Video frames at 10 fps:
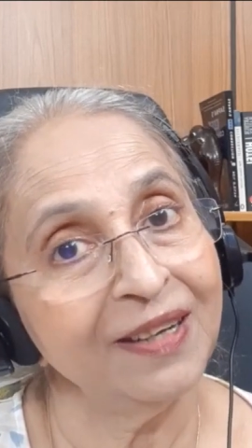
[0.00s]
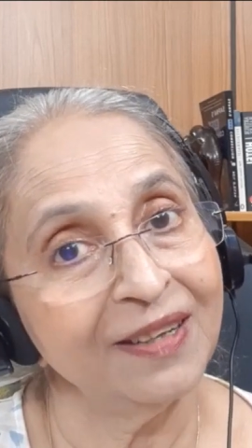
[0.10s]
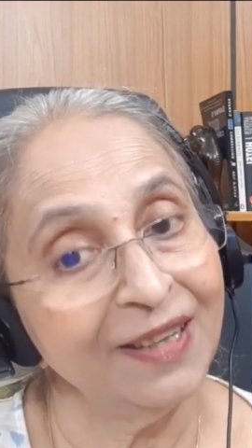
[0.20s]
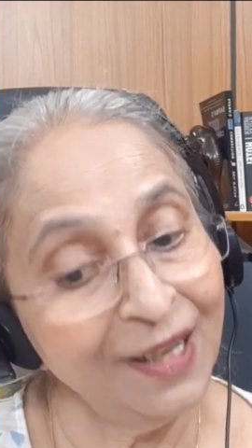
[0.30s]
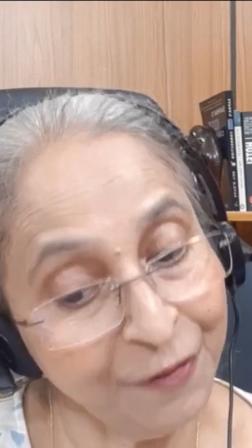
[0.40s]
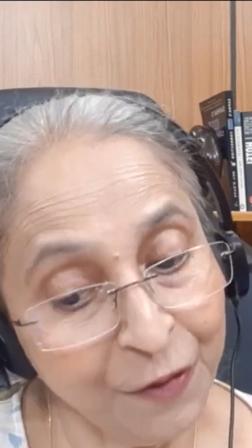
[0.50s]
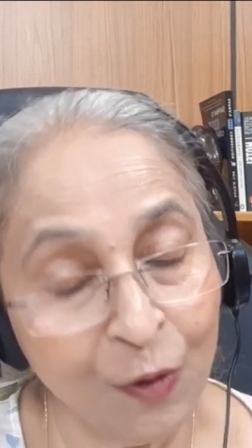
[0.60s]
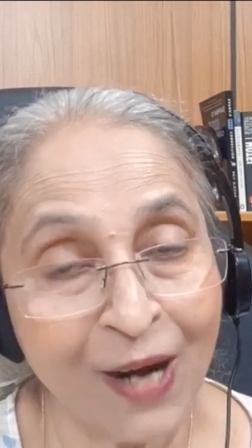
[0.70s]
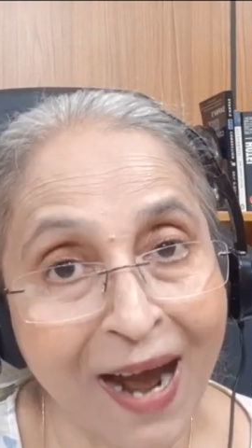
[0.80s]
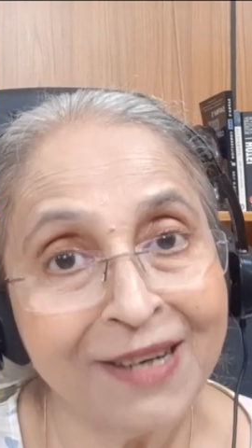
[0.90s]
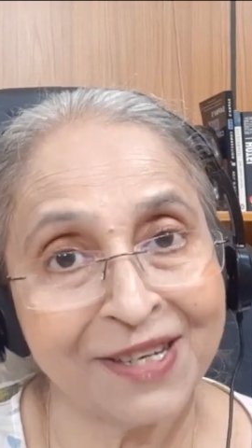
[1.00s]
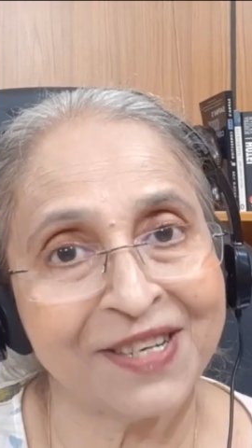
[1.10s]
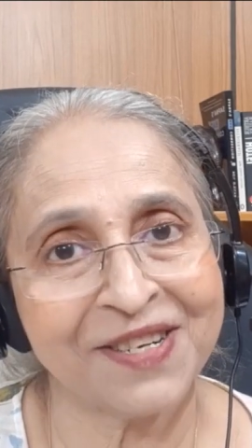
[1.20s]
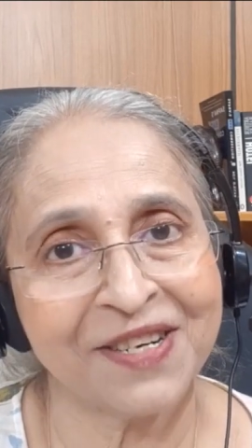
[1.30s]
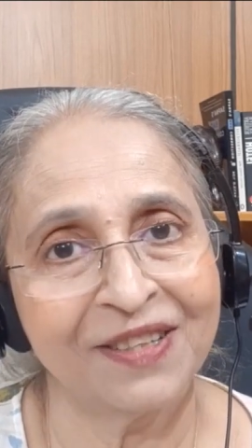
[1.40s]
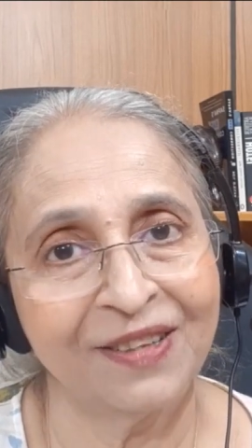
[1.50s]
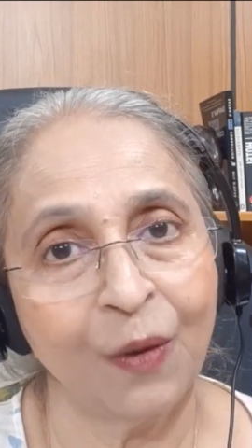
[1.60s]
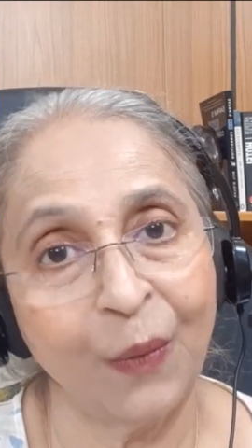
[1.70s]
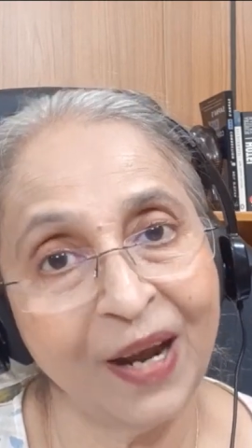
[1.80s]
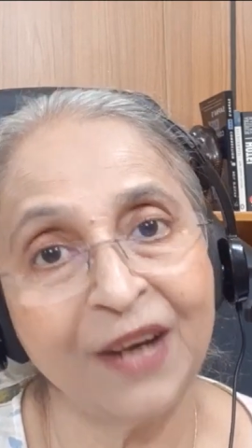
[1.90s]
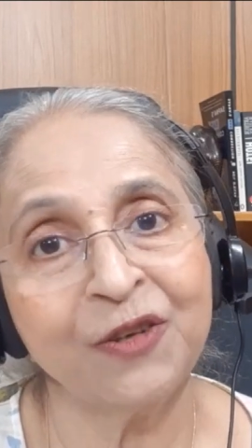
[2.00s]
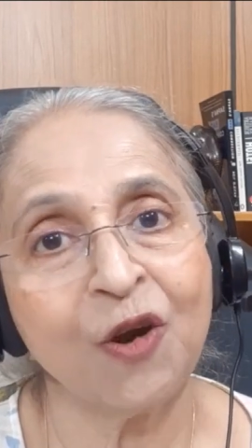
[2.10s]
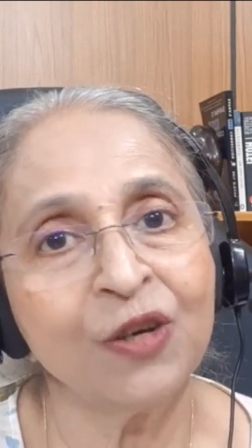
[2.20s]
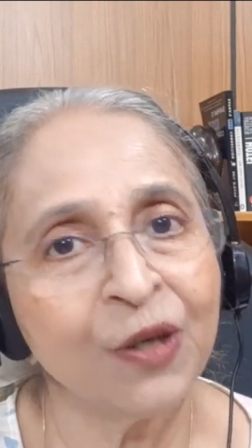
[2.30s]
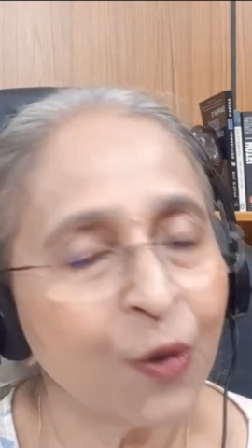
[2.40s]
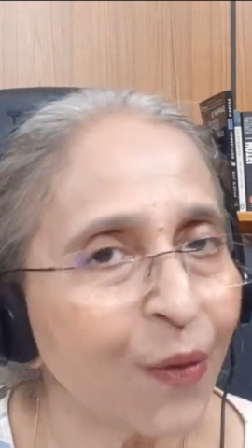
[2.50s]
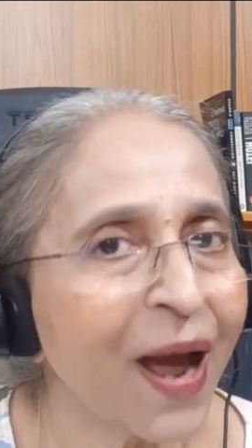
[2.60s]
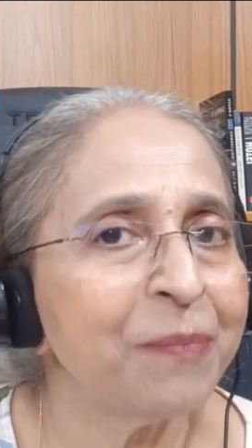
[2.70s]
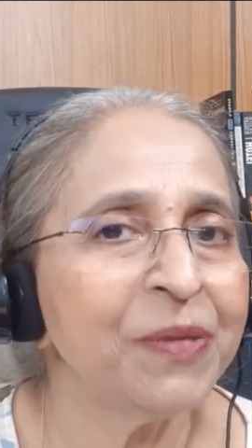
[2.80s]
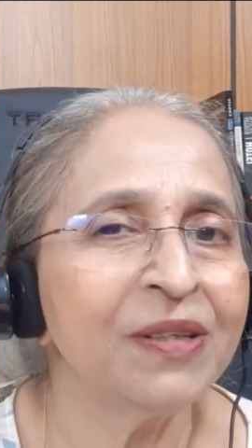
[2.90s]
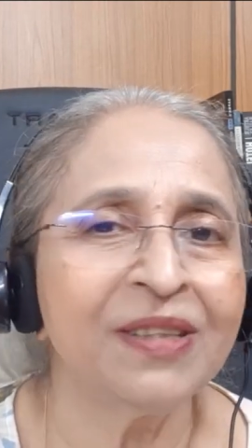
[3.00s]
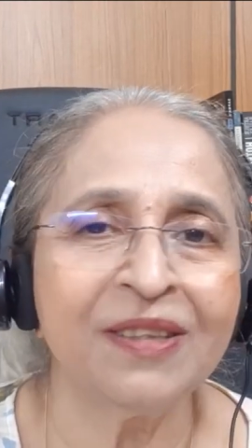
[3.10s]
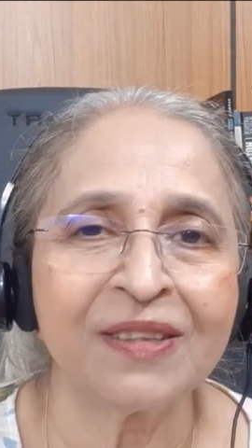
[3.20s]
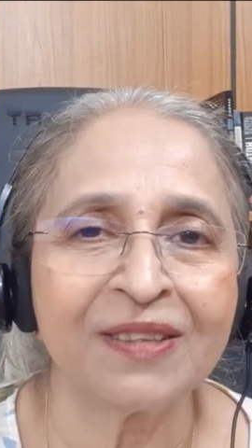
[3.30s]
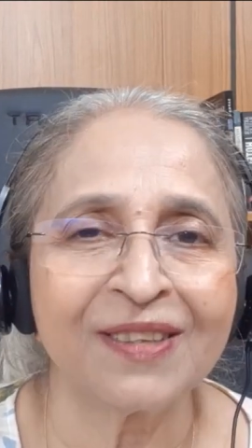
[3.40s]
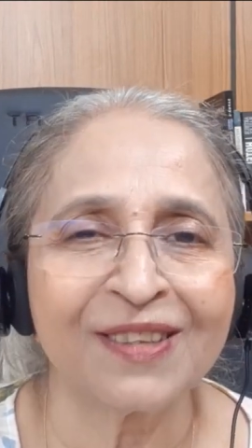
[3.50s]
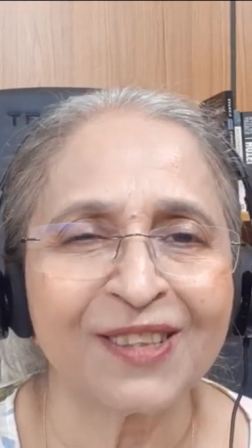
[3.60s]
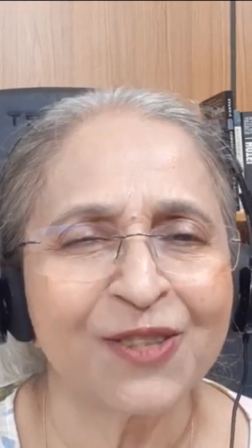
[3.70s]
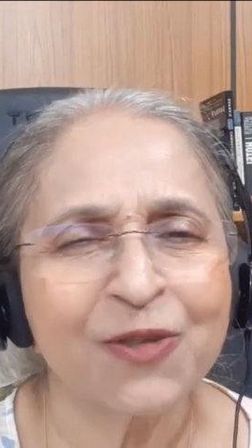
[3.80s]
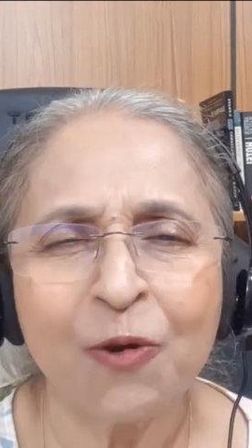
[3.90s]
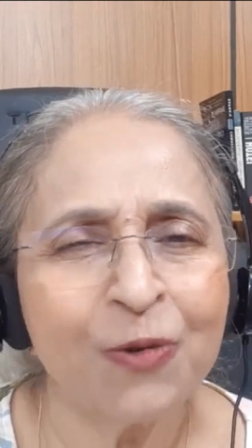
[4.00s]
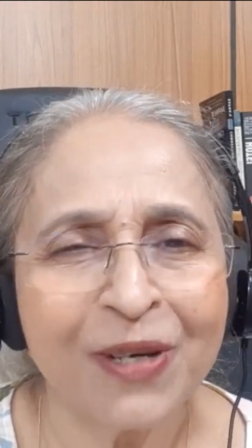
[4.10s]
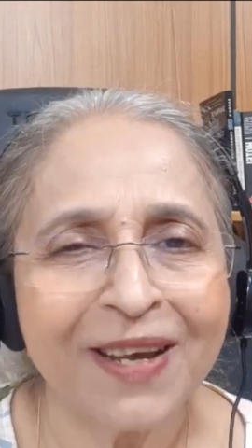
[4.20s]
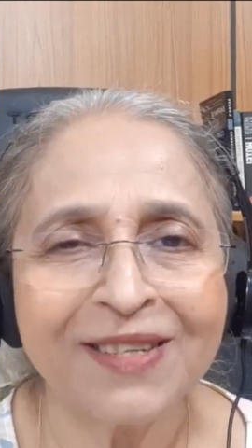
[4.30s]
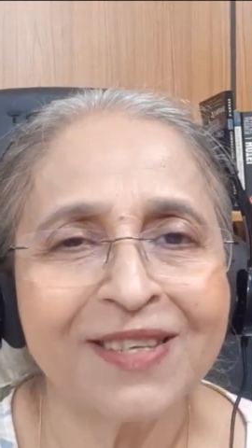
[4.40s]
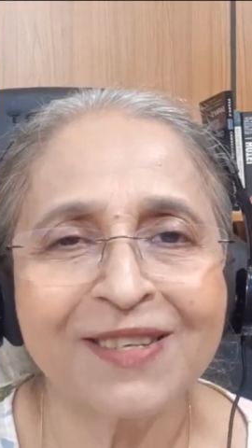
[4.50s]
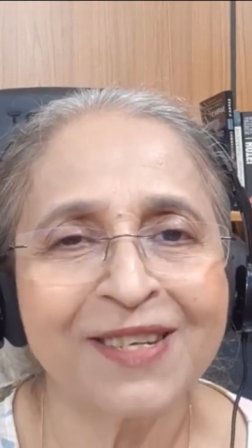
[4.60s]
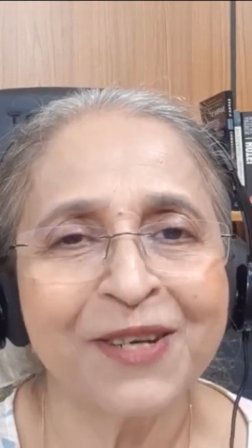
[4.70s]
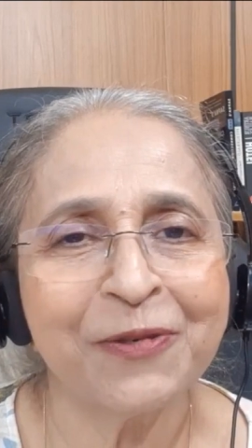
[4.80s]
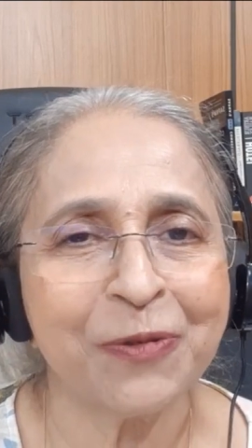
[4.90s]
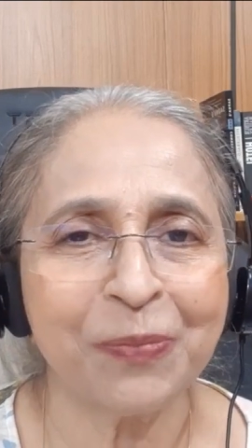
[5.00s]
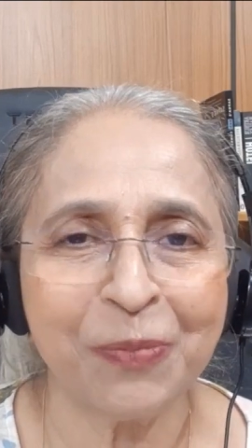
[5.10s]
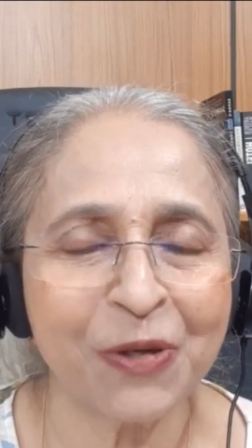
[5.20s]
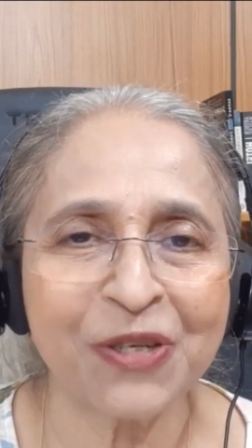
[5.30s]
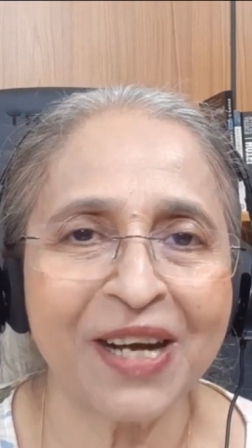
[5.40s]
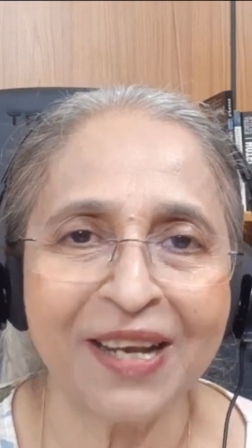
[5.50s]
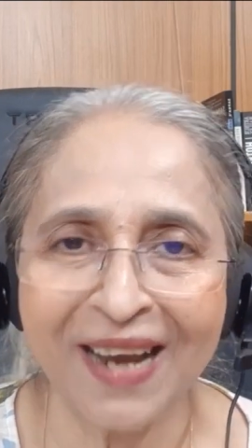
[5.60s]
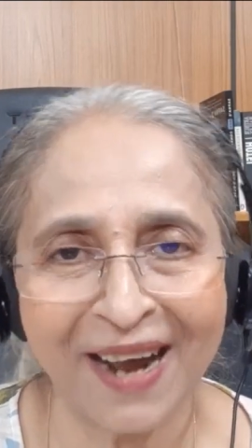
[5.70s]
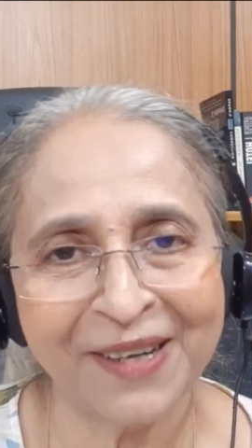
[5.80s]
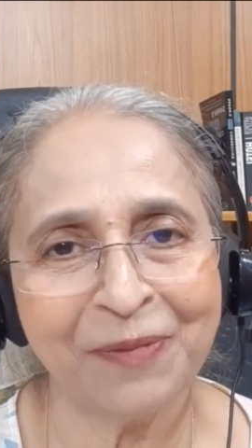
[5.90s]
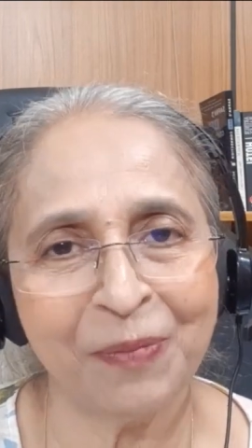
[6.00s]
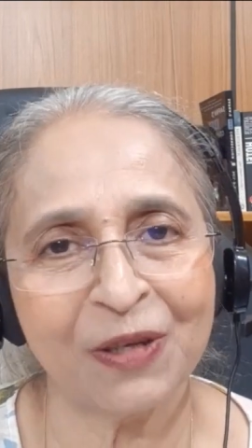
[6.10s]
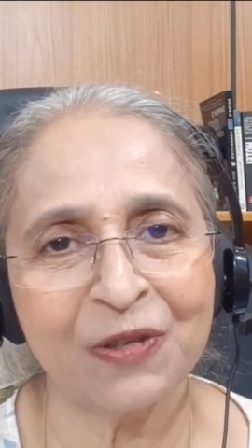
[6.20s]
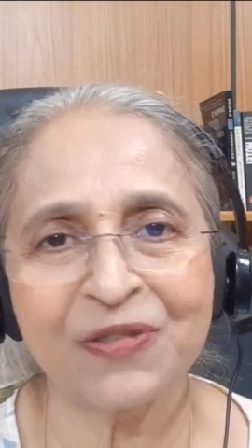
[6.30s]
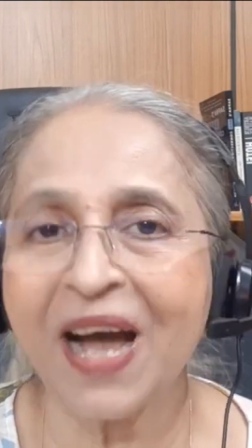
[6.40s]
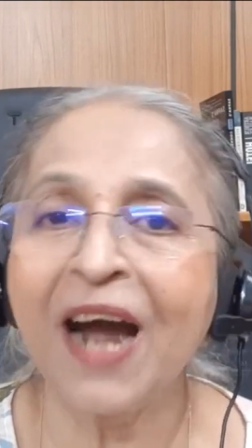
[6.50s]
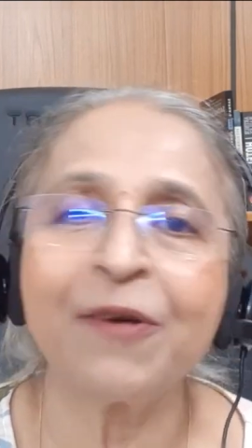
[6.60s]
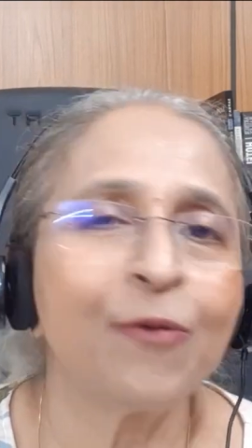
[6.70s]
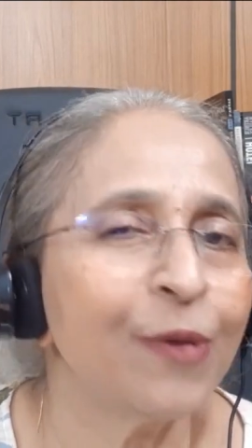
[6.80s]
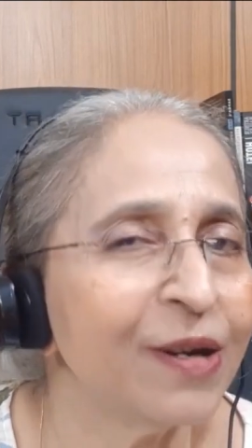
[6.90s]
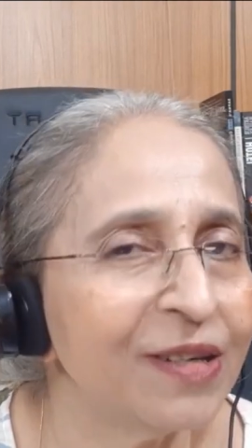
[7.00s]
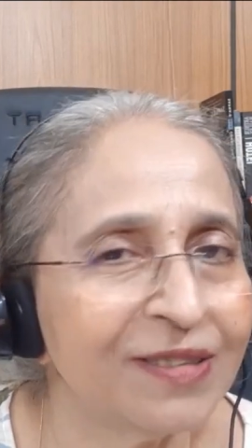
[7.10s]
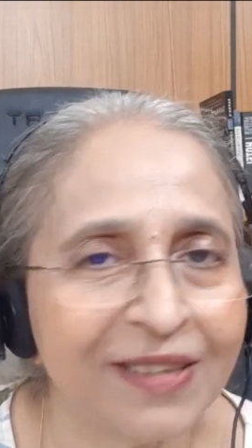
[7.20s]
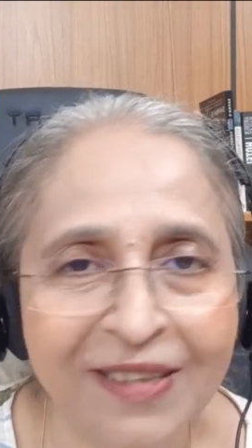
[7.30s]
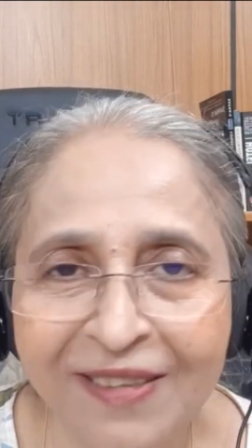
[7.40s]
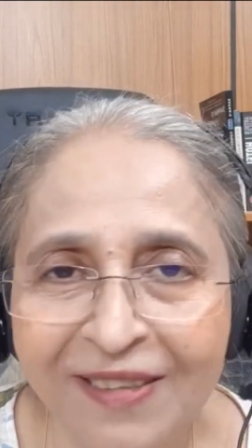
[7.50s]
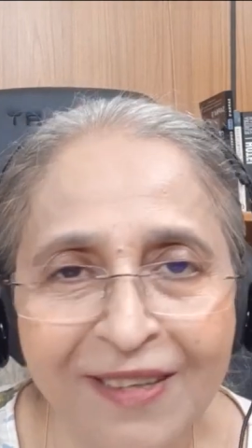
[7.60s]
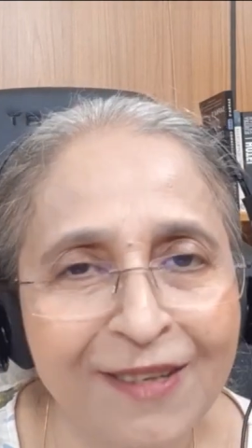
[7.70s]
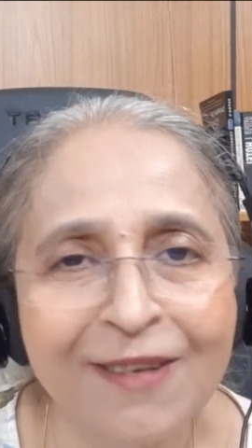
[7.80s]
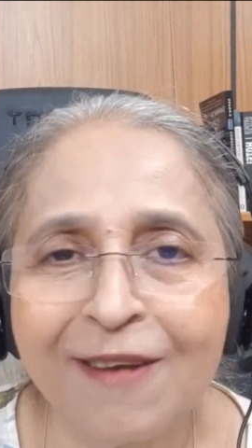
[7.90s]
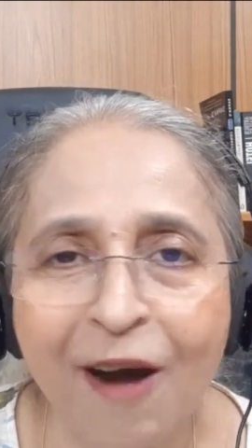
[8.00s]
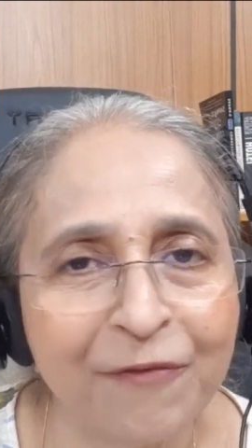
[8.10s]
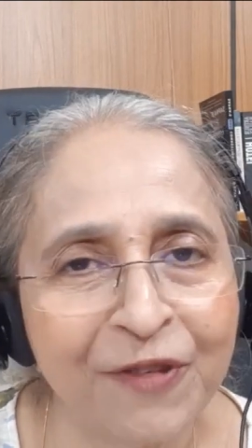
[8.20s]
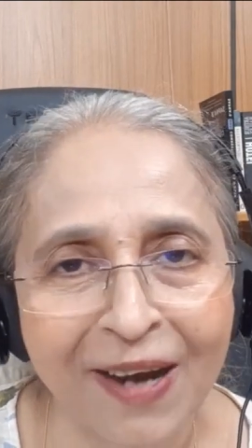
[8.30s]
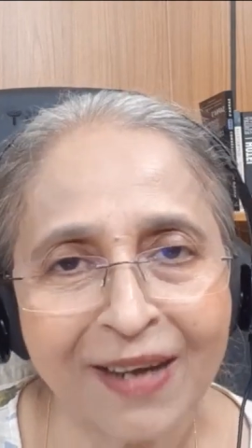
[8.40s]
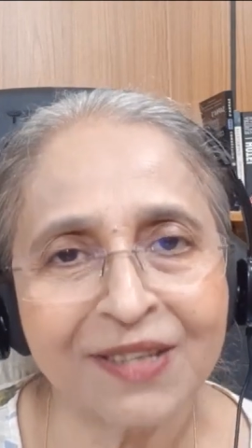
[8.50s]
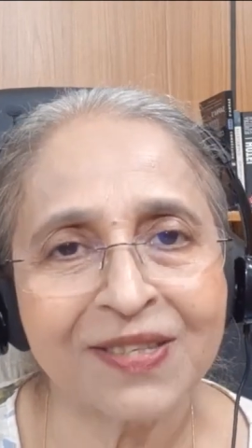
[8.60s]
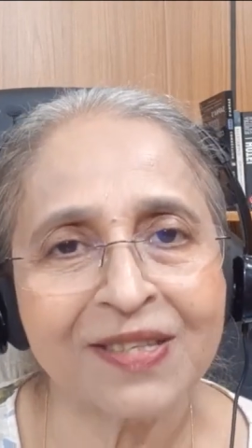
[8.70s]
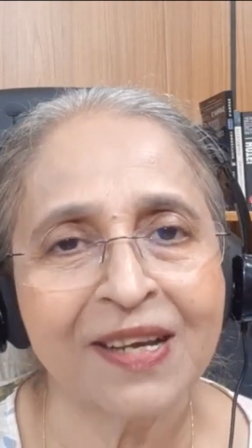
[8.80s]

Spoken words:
if you liked the way I taught grammar, don't hesitate to put a like, because I really love likes.